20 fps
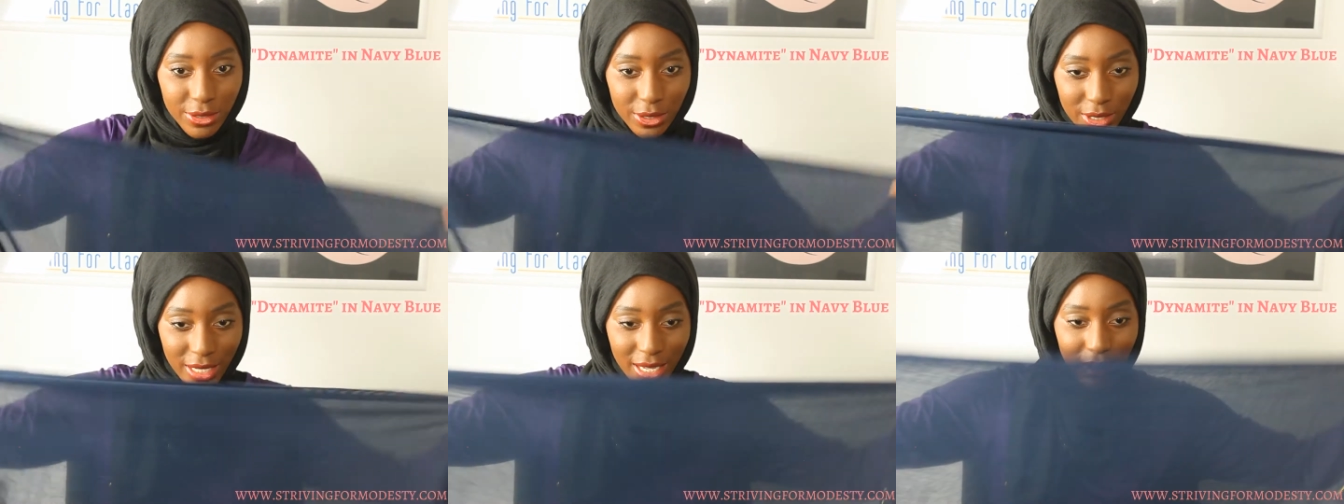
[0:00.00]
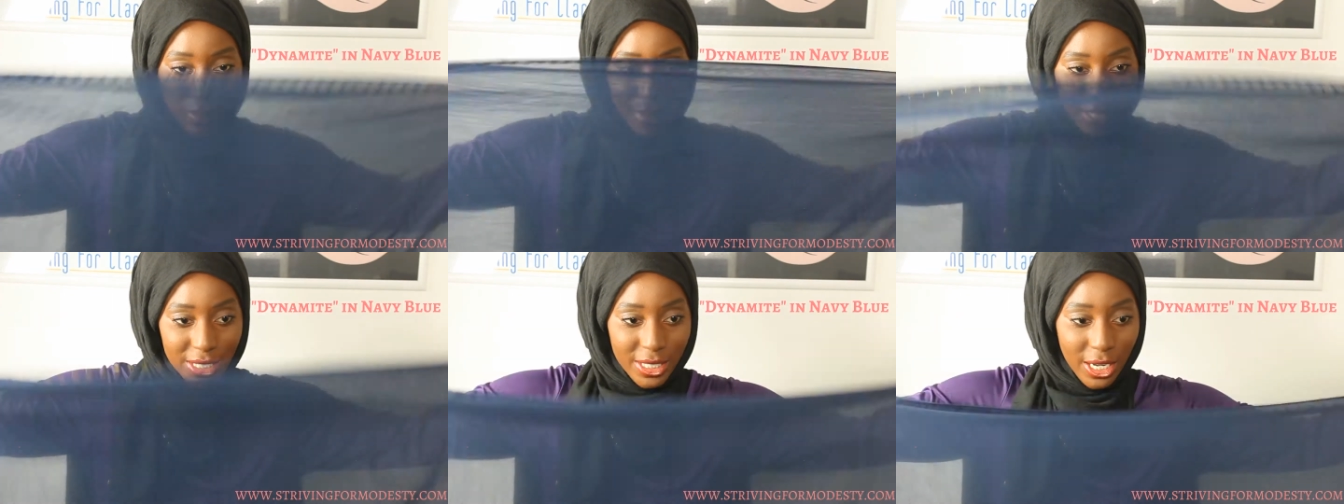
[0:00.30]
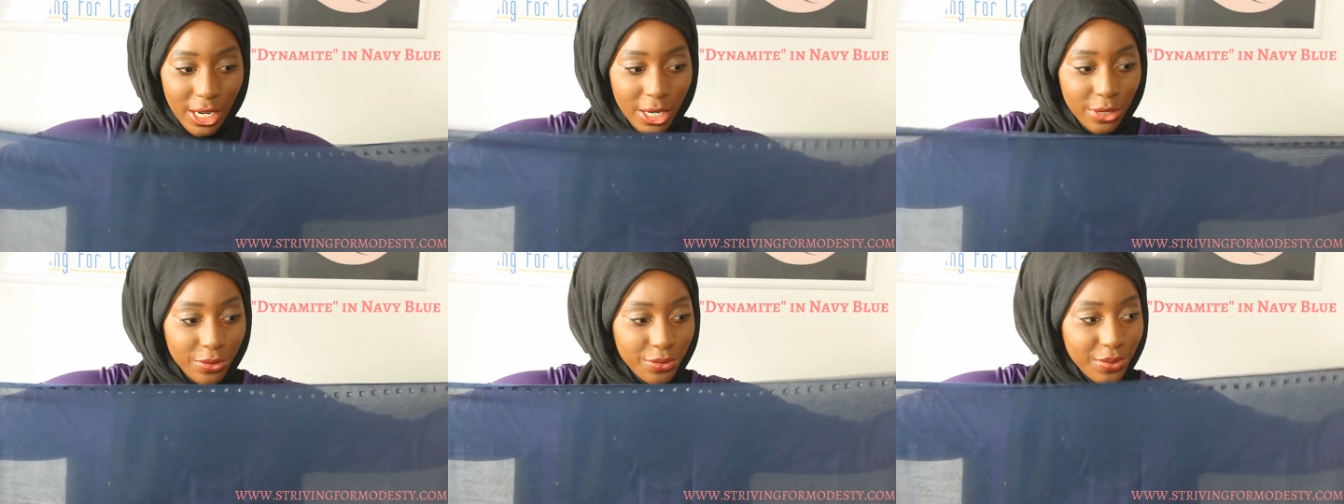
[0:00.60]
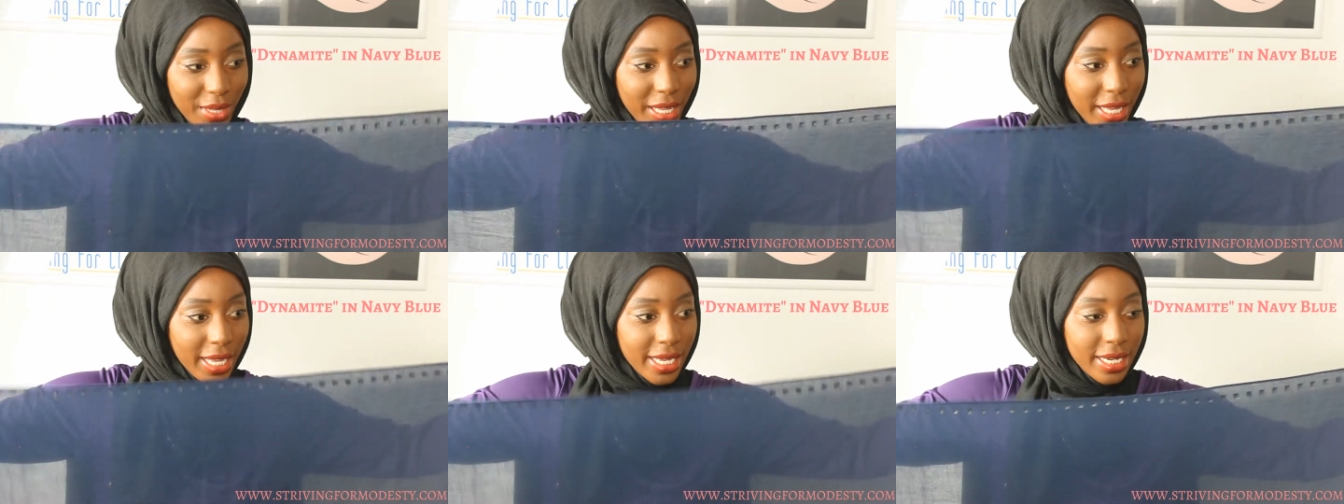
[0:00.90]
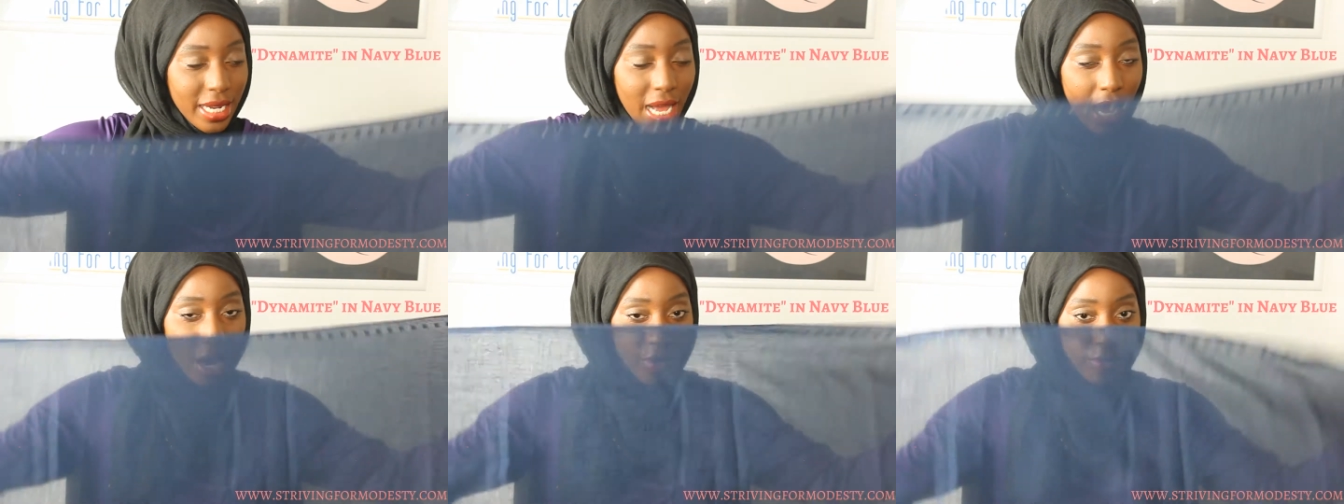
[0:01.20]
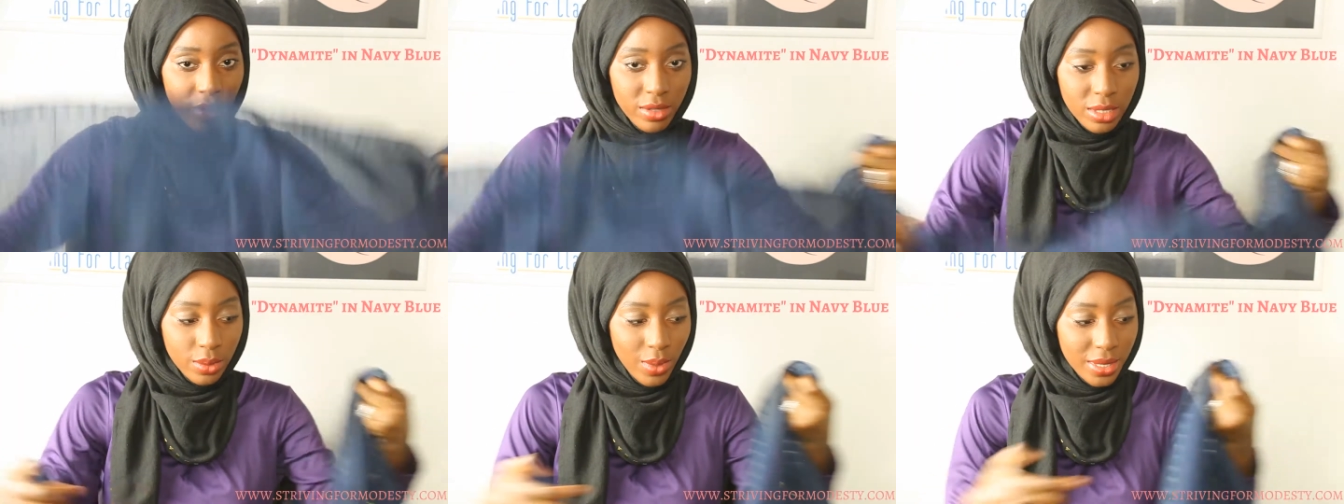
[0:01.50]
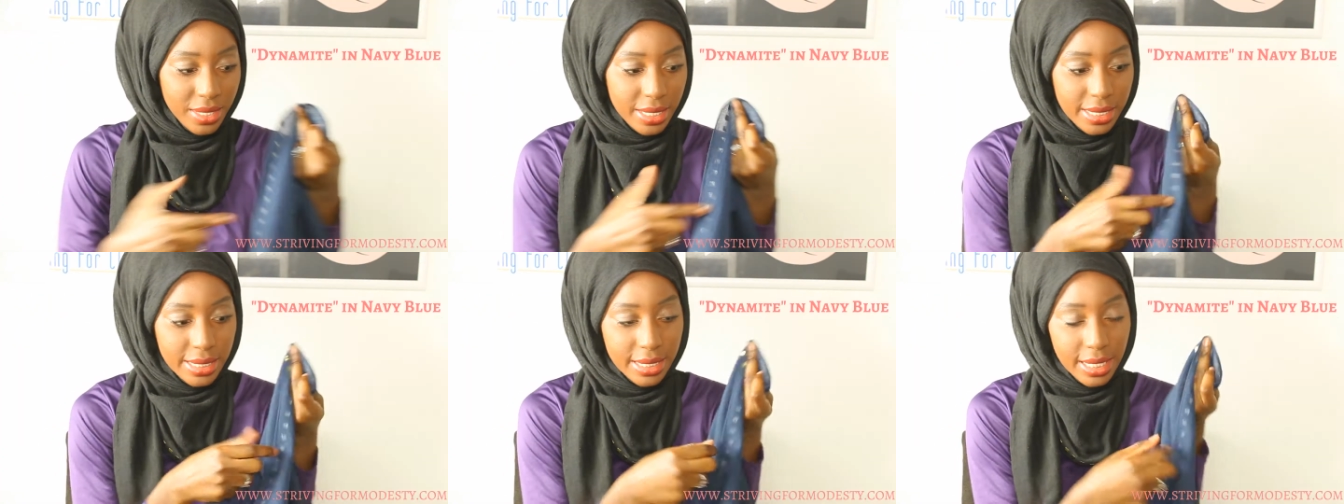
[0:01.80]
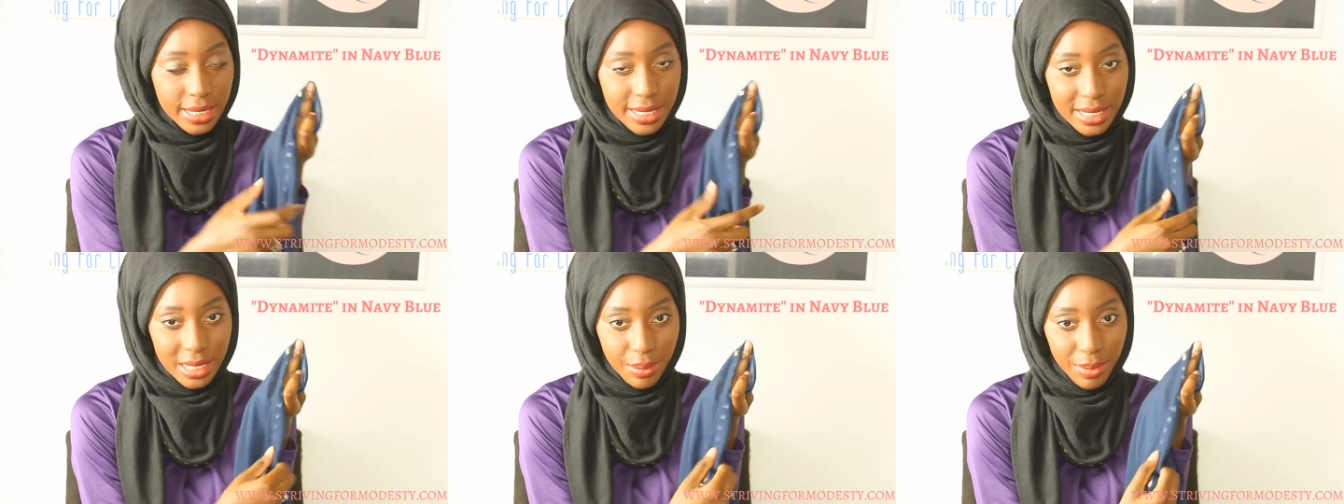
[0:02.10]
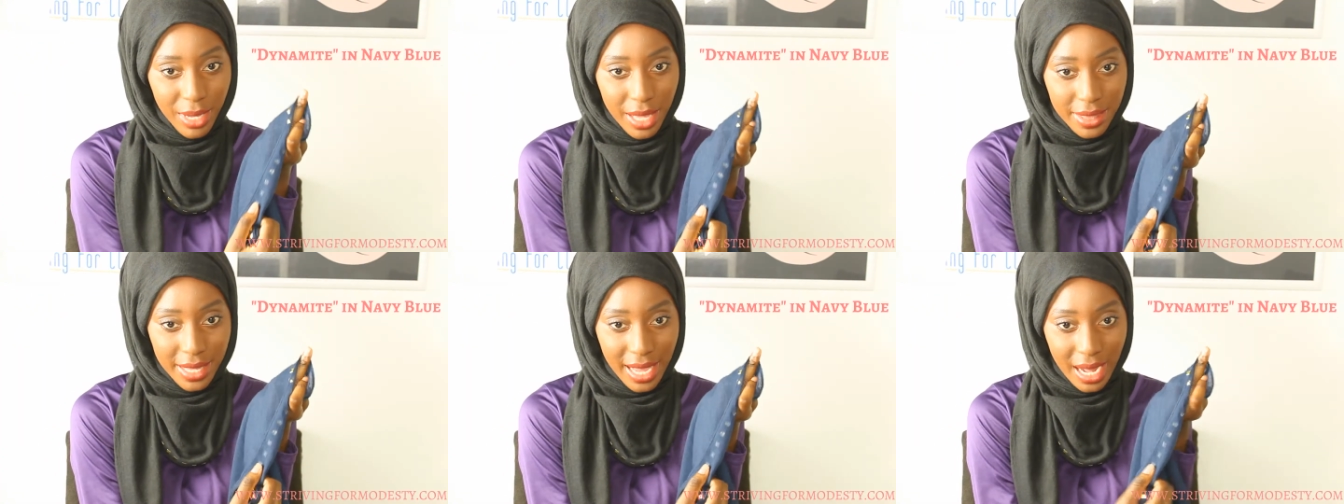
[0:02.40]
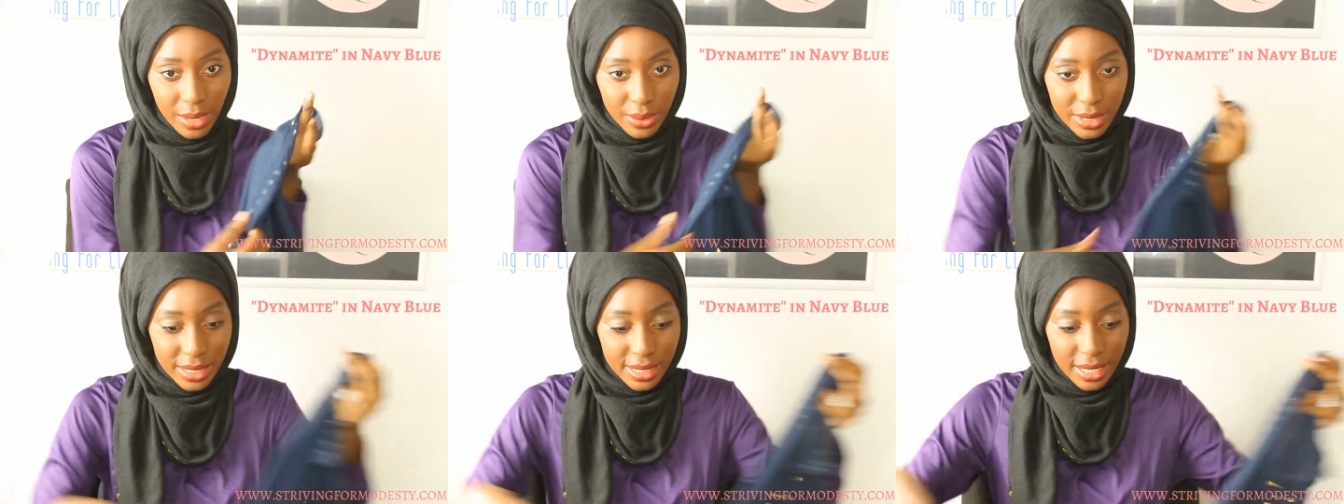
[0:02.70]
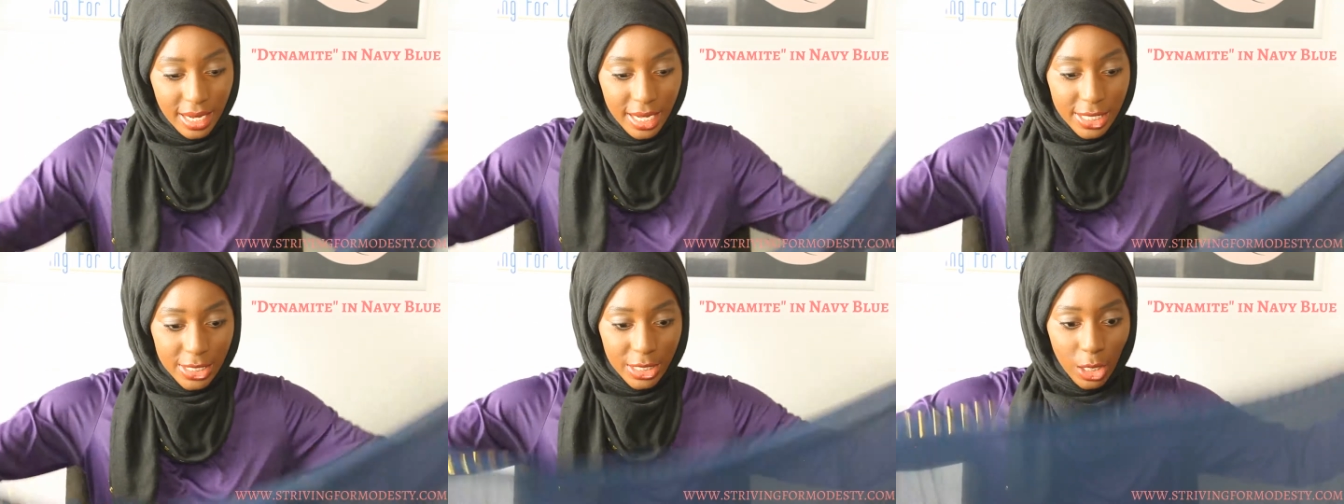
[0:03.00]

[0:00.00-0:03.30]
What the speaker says: So I get my scarf, and I also want the studs to be on the outside,